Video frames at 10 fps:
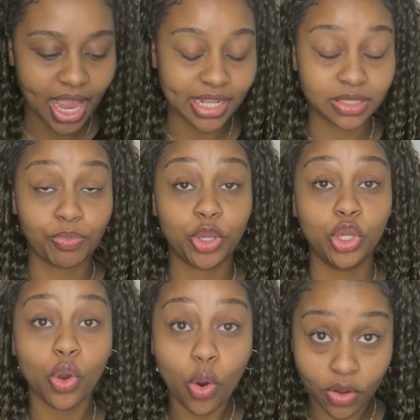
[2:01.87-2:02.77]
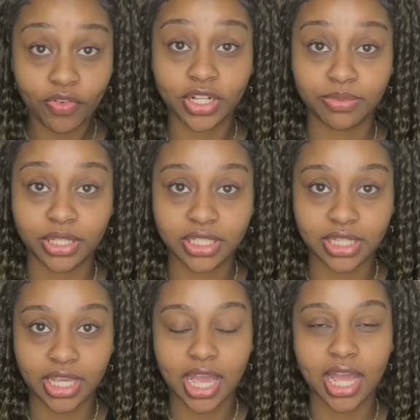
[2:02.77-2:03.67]
It's pure vitamin
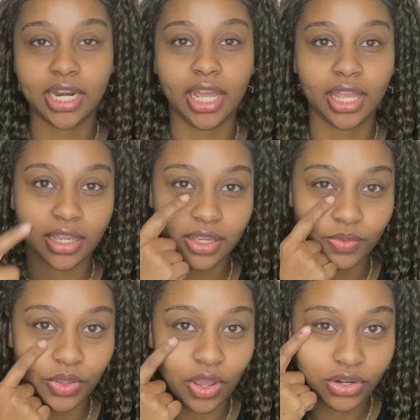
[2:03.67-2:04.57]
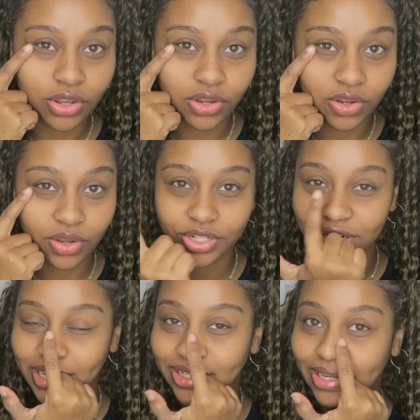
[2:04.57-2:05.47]
C, and like we all know,
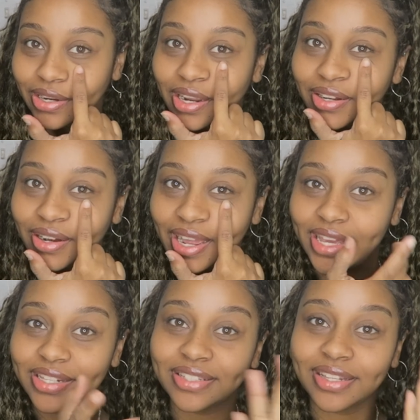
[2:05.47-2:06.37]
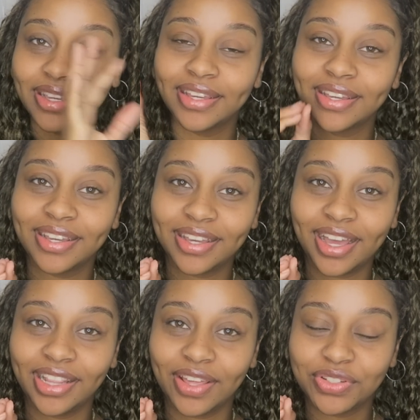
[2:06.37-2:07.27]
Shantal and her under eyes,
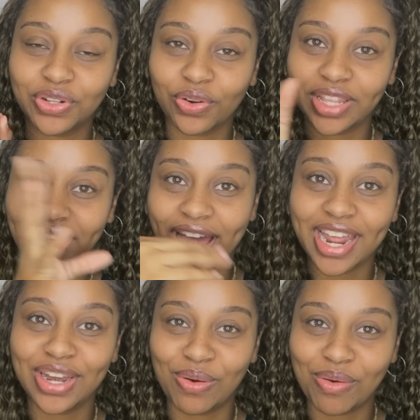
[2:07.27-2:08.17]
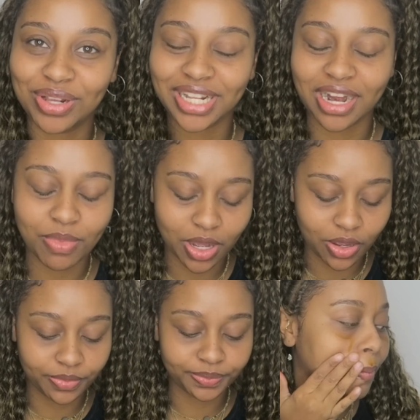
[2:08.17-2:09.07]
a love story that no one wants to hear
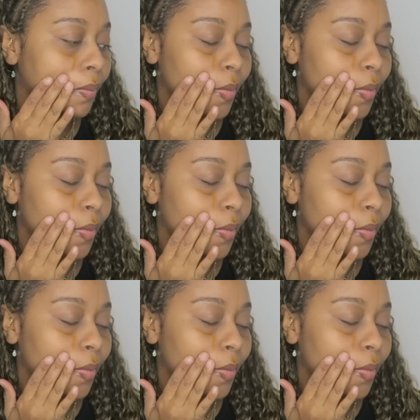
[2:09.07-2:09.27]
about.